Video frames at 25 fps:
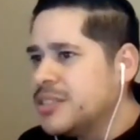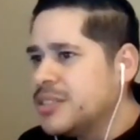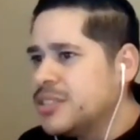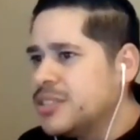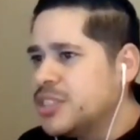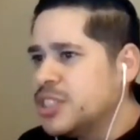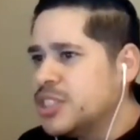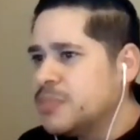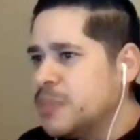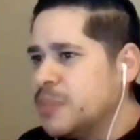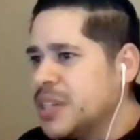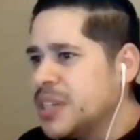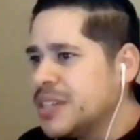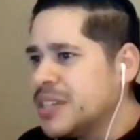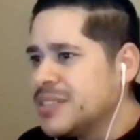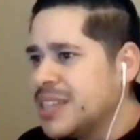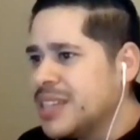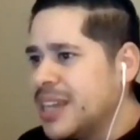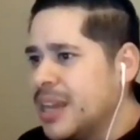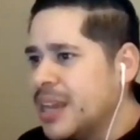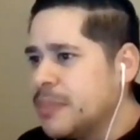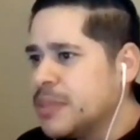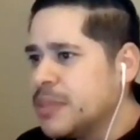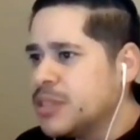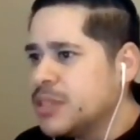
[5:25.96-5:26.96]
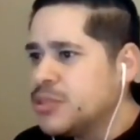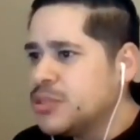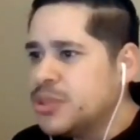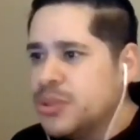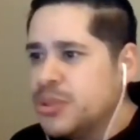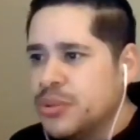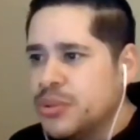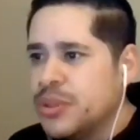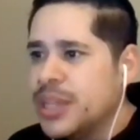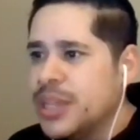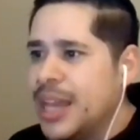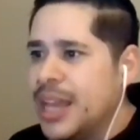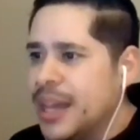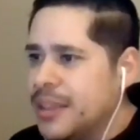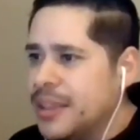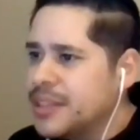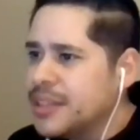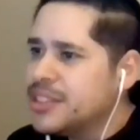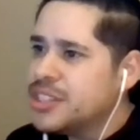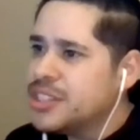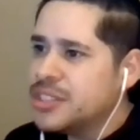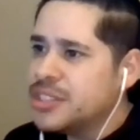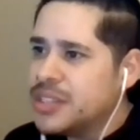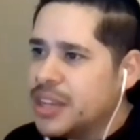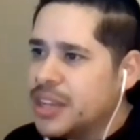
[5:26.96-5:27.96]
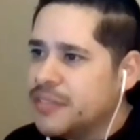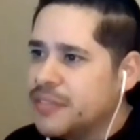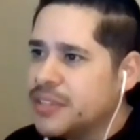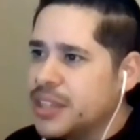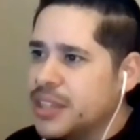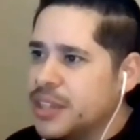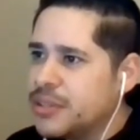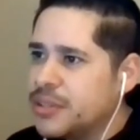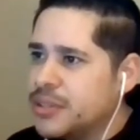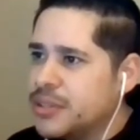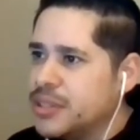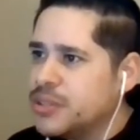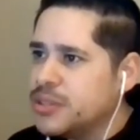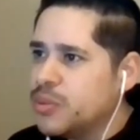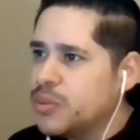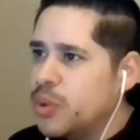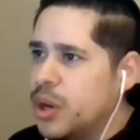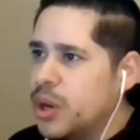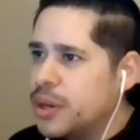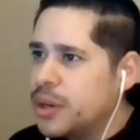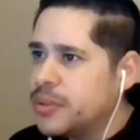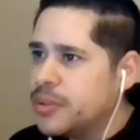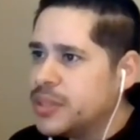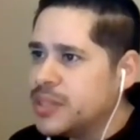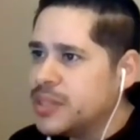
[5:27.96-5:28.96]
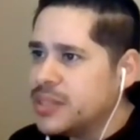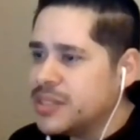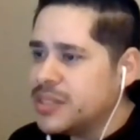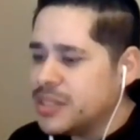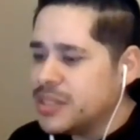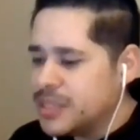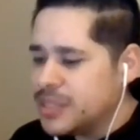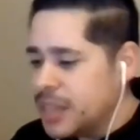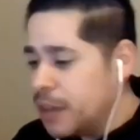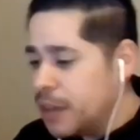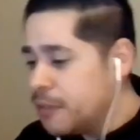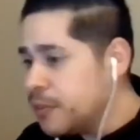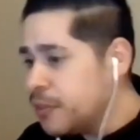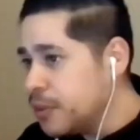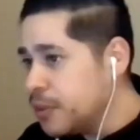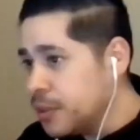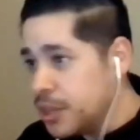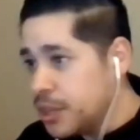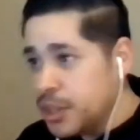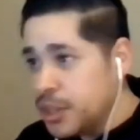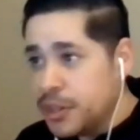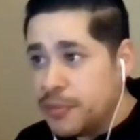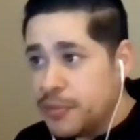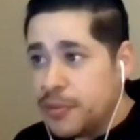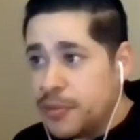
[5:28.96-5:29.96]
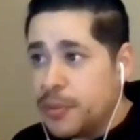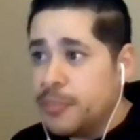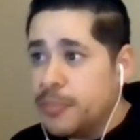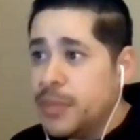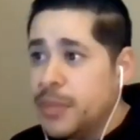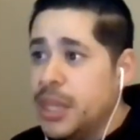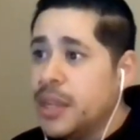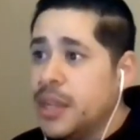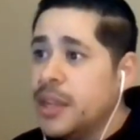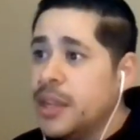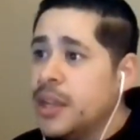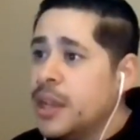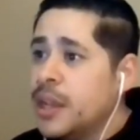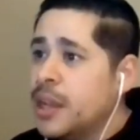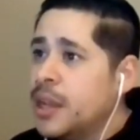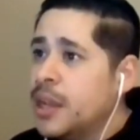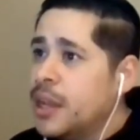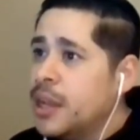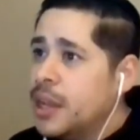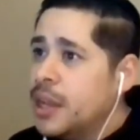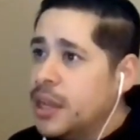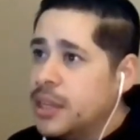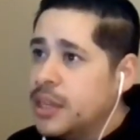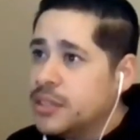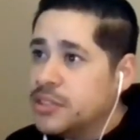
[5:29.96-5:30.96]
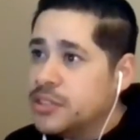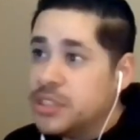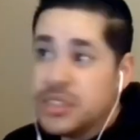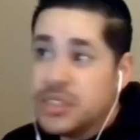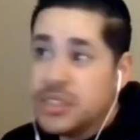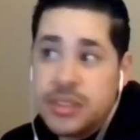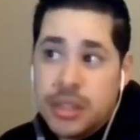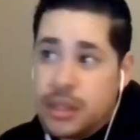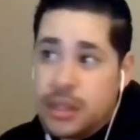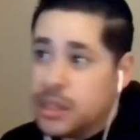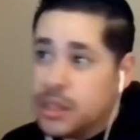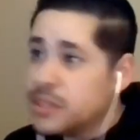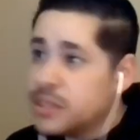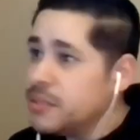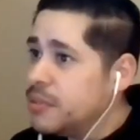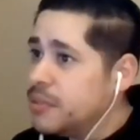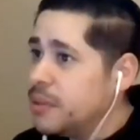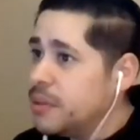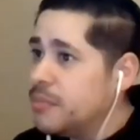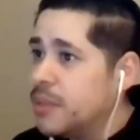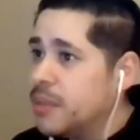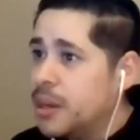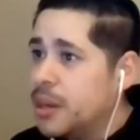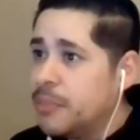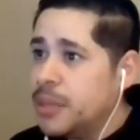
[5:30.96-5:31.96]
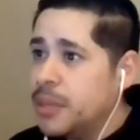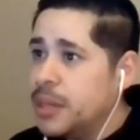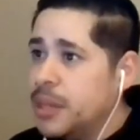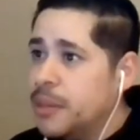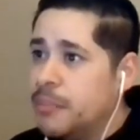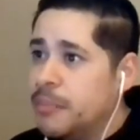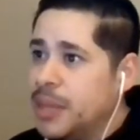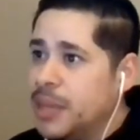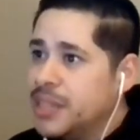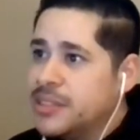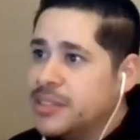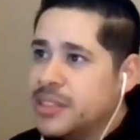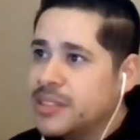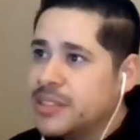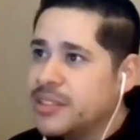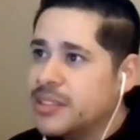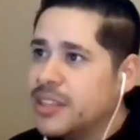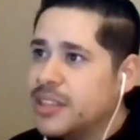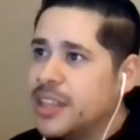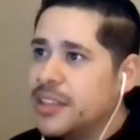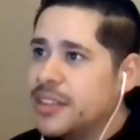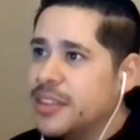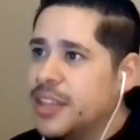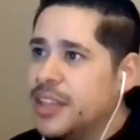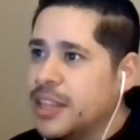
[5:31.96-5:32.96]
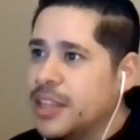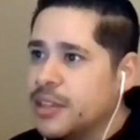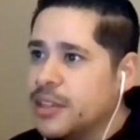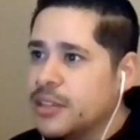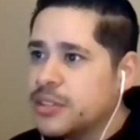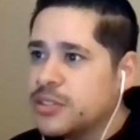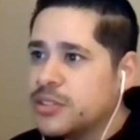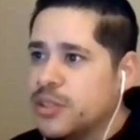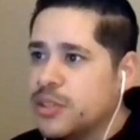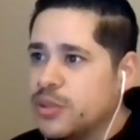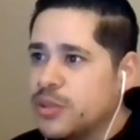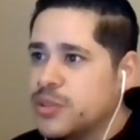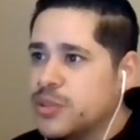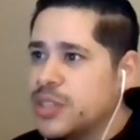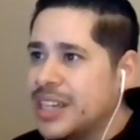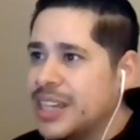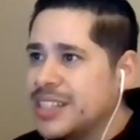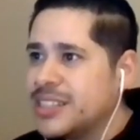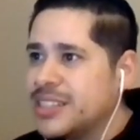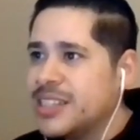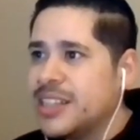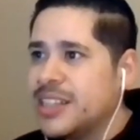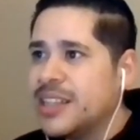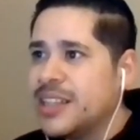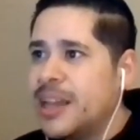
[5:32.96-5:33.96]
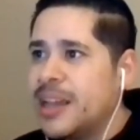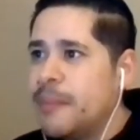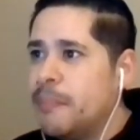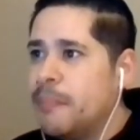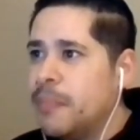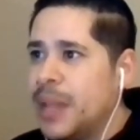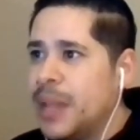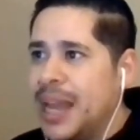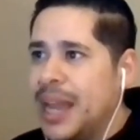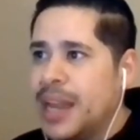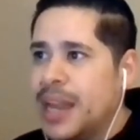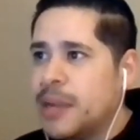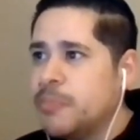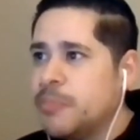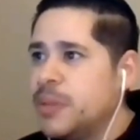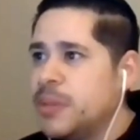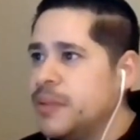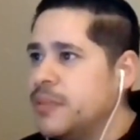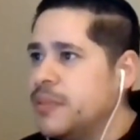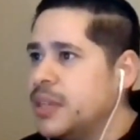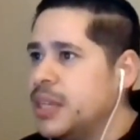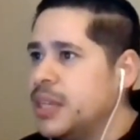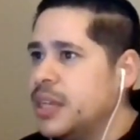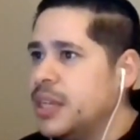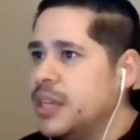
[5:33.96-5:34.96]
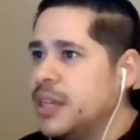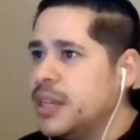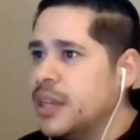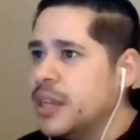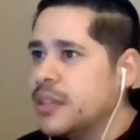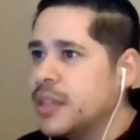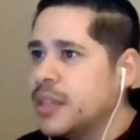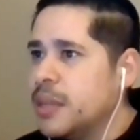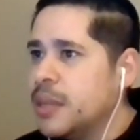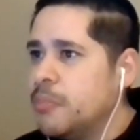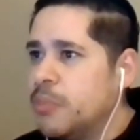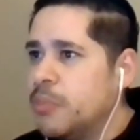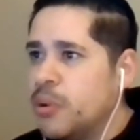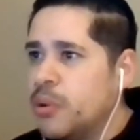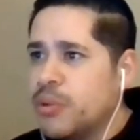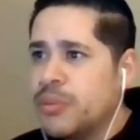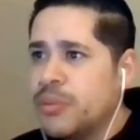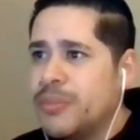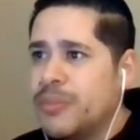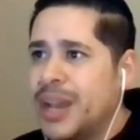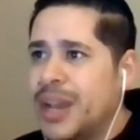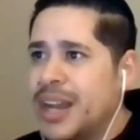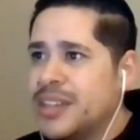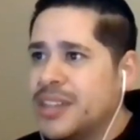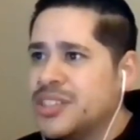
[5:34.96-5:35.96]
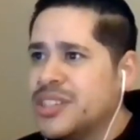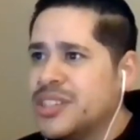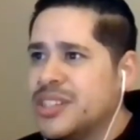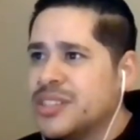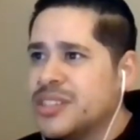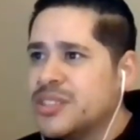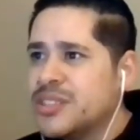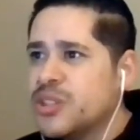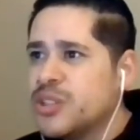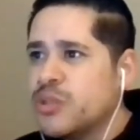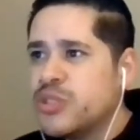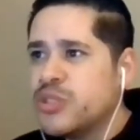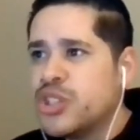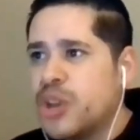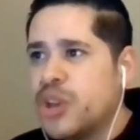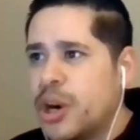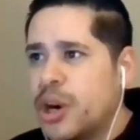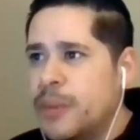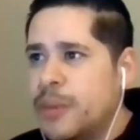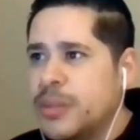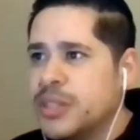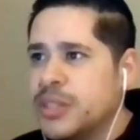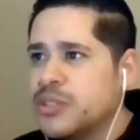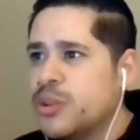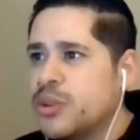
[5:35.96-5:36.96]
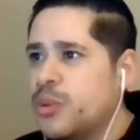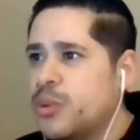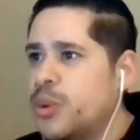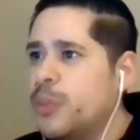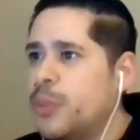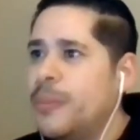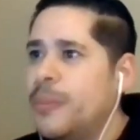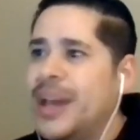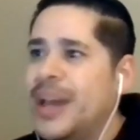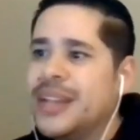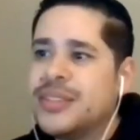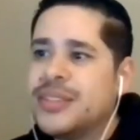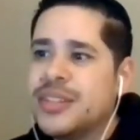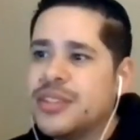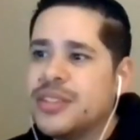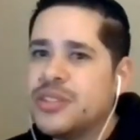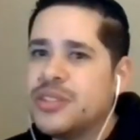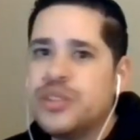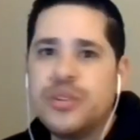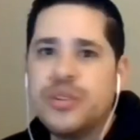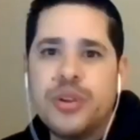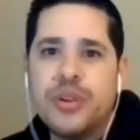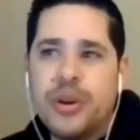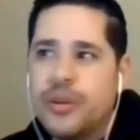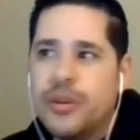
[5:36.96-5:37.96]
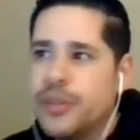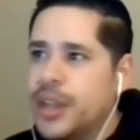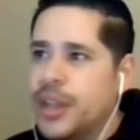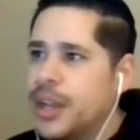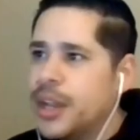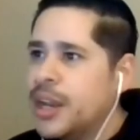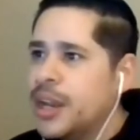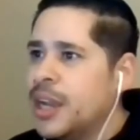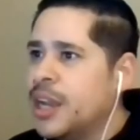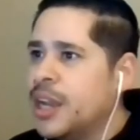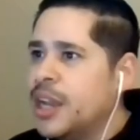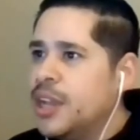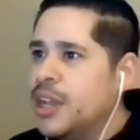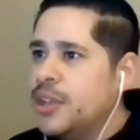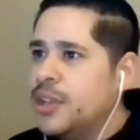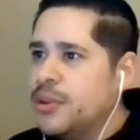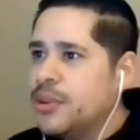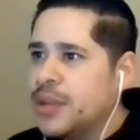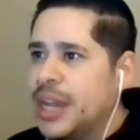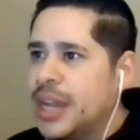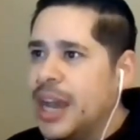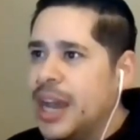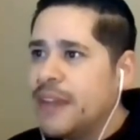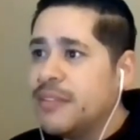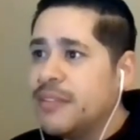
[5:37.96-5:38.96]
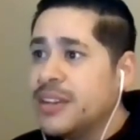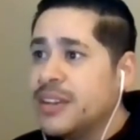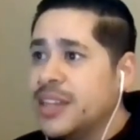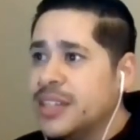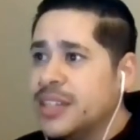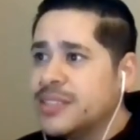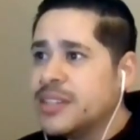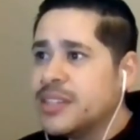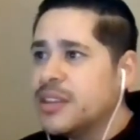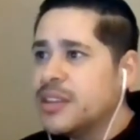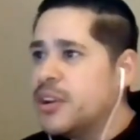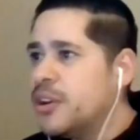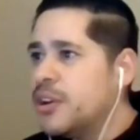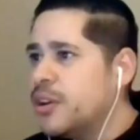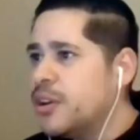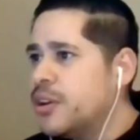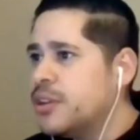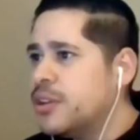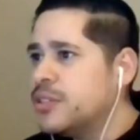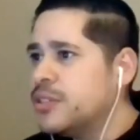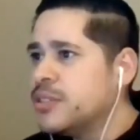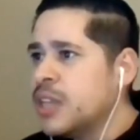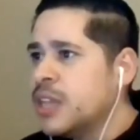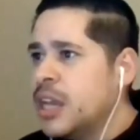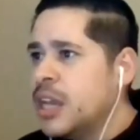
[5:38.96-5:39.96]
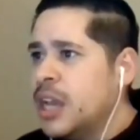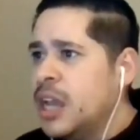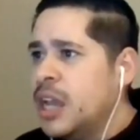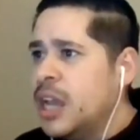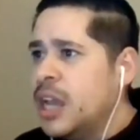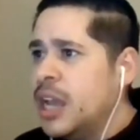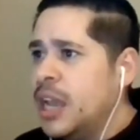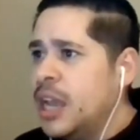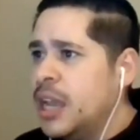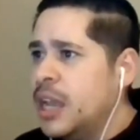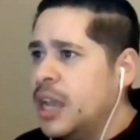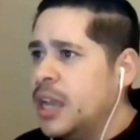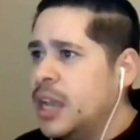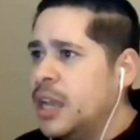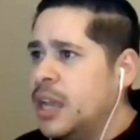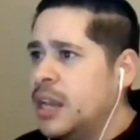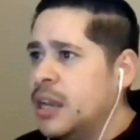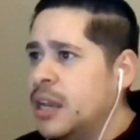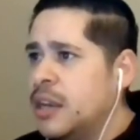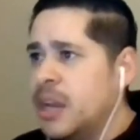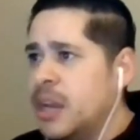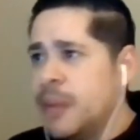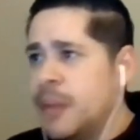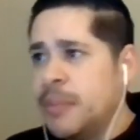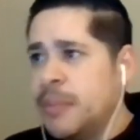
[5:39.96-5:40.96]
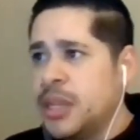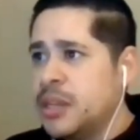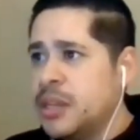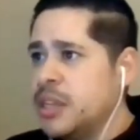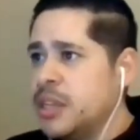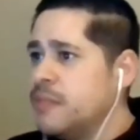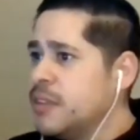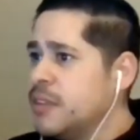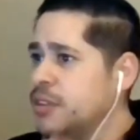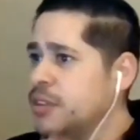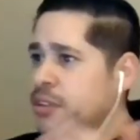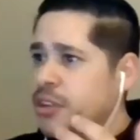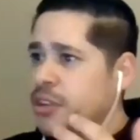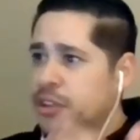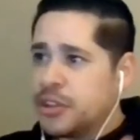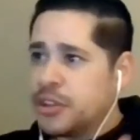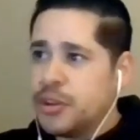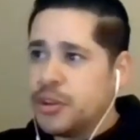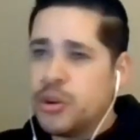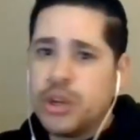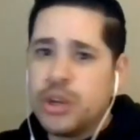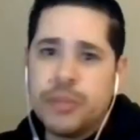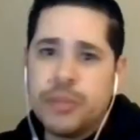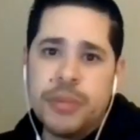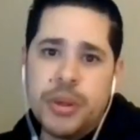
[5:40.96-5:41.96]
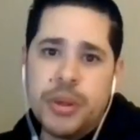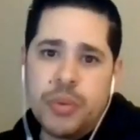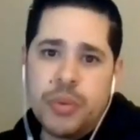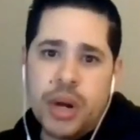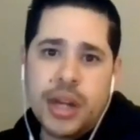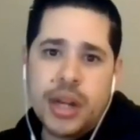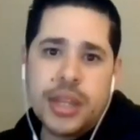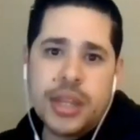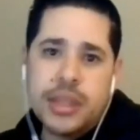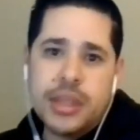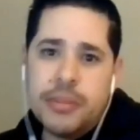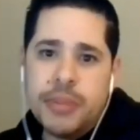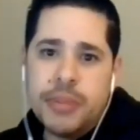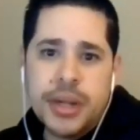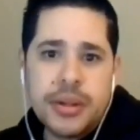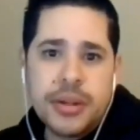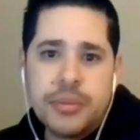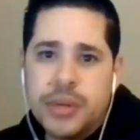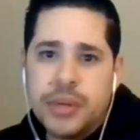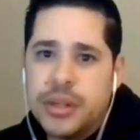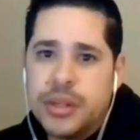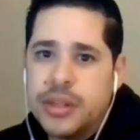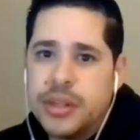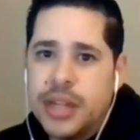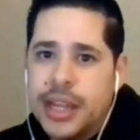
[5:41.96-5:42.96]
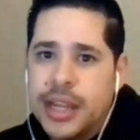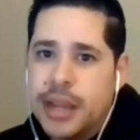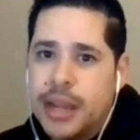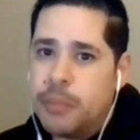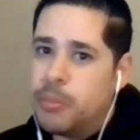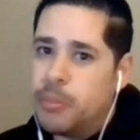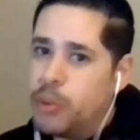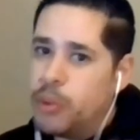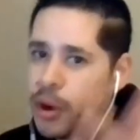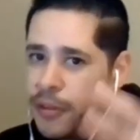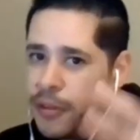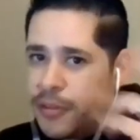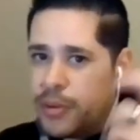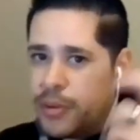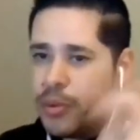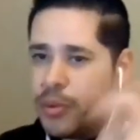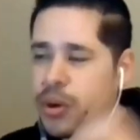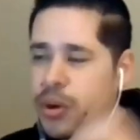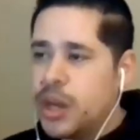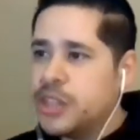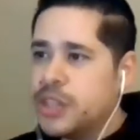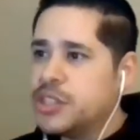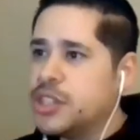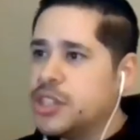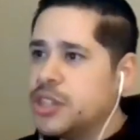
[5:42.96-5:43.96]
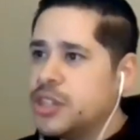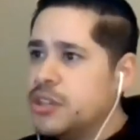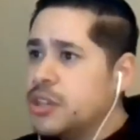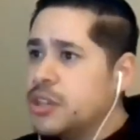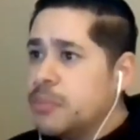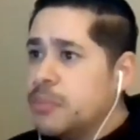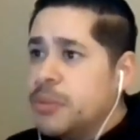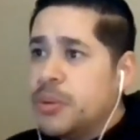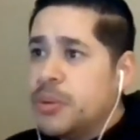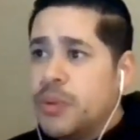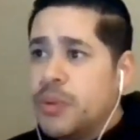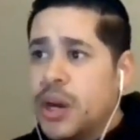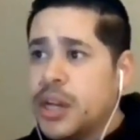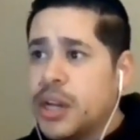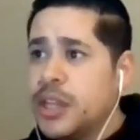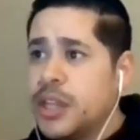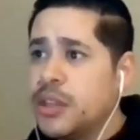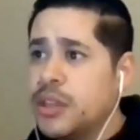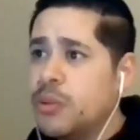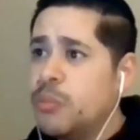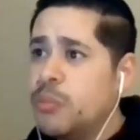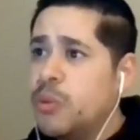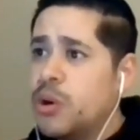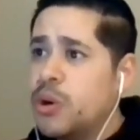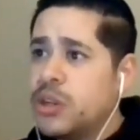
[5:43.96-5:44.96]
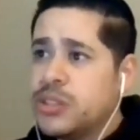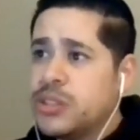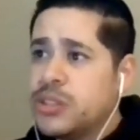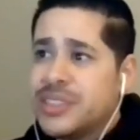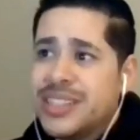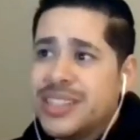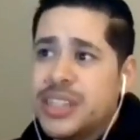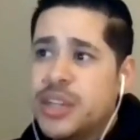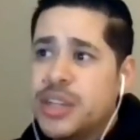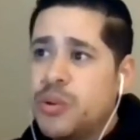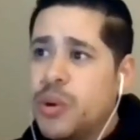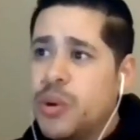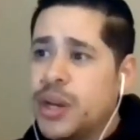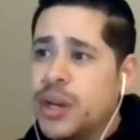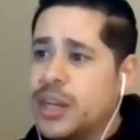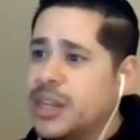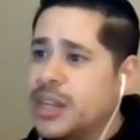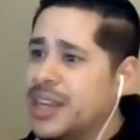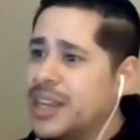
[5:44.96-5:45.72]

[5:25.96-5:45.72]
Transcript: But just because they kept the truth, yeah, they should definitely increase the water resistance. Now for the good for me is just the looks of them. I mean, amazing. They look so sexy in that black PVD and they both match. And it's so charming, so romantic to know that you can have a his and hers. And I mean, even your girl could be rocking the bigger one, like a boyfriend watch, and you could be rocking the more sleek one.